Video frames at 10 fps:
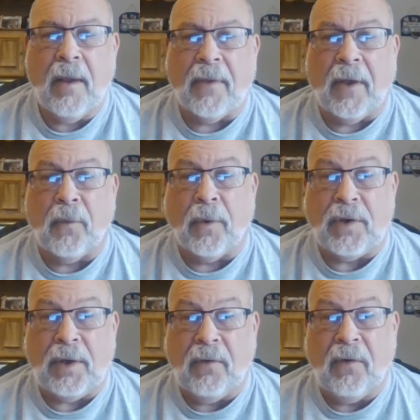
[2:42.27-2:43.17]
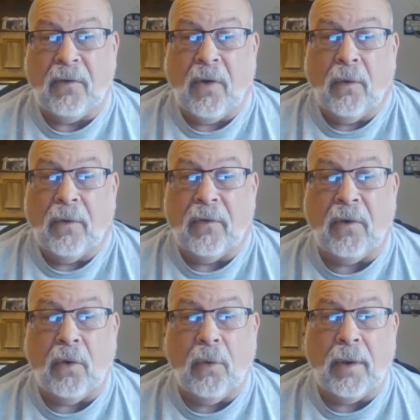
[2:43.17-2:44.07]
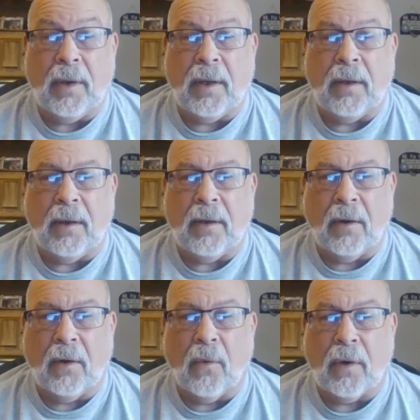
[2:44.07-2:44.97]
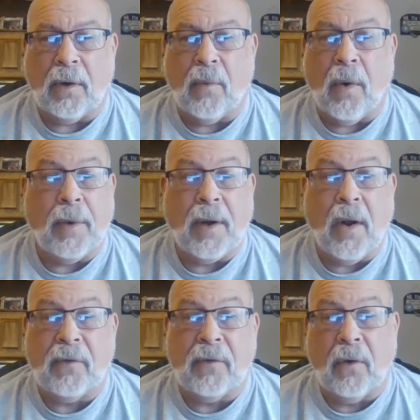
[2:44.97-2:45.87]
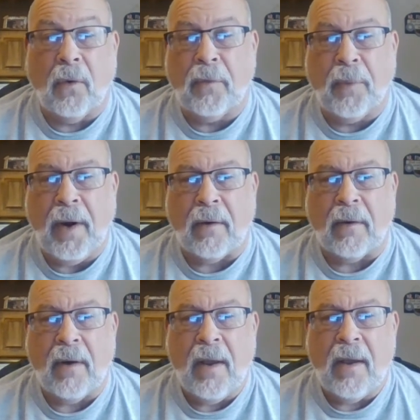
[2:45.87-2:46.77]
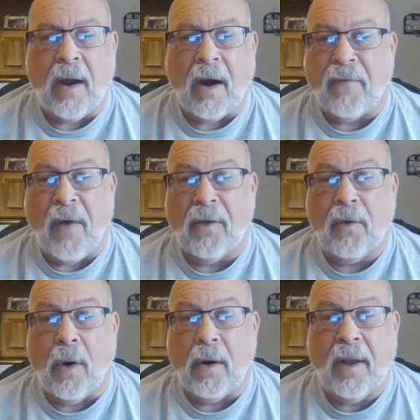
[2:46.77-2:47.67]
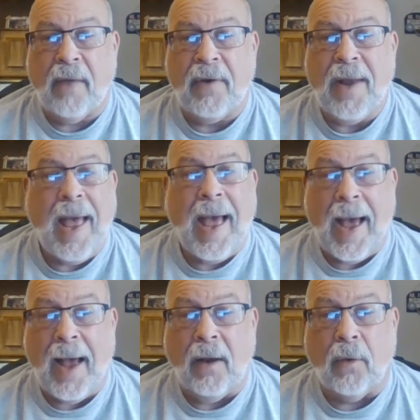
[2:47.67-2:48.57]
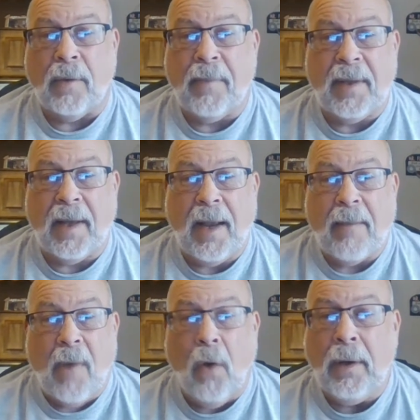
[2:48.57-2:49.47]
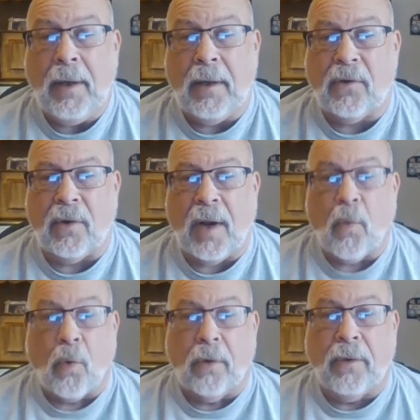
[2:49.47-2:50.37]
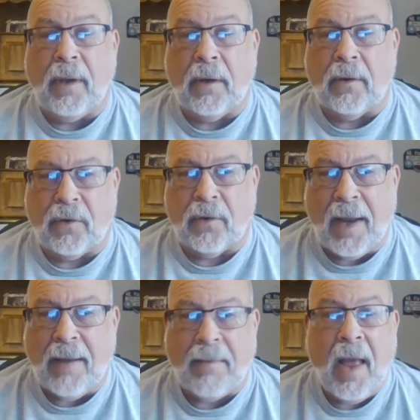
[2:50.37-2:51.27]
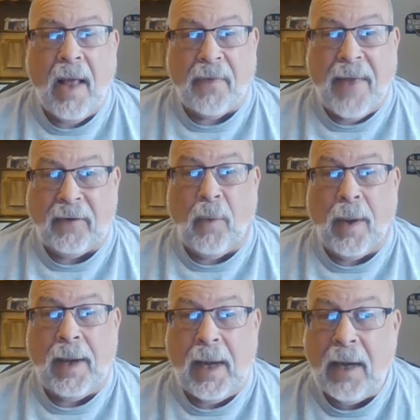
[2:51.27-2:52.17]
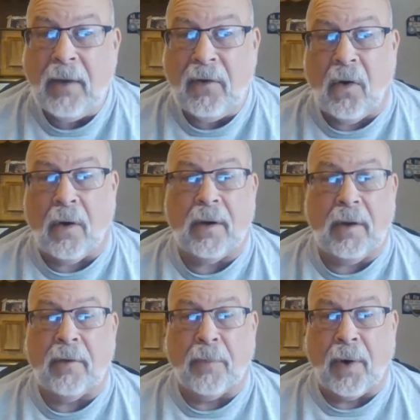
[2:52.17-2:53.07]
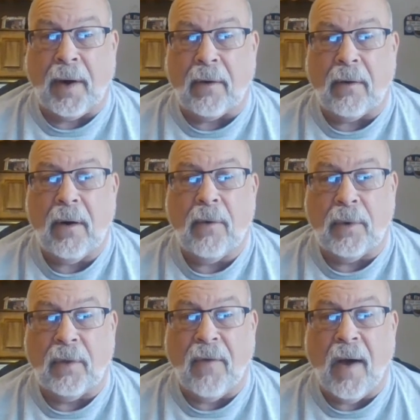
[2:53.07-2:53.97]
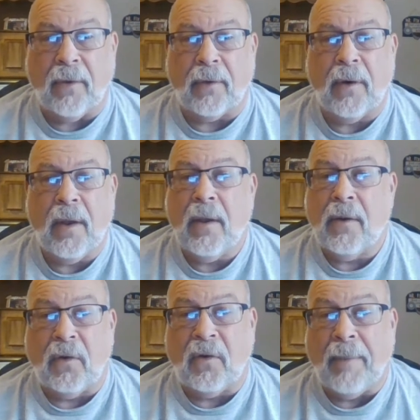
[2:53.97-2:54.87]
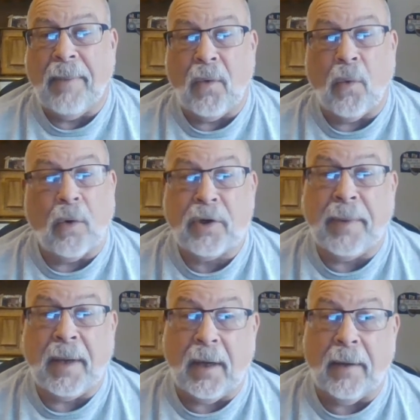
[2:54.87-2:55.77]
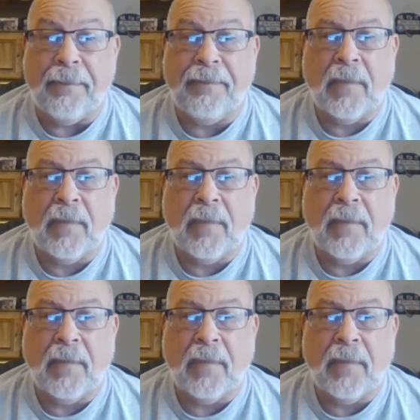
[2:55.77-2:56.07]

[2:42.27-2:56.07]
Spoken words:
That's what Jesus told us to do in what we know as the Lord's Prayer. Our Father who art in heaven, hallowed be thy name. Holy is your name. Worthy is your name. That's the way He started His prayer with the Father, just simply worshiping Him.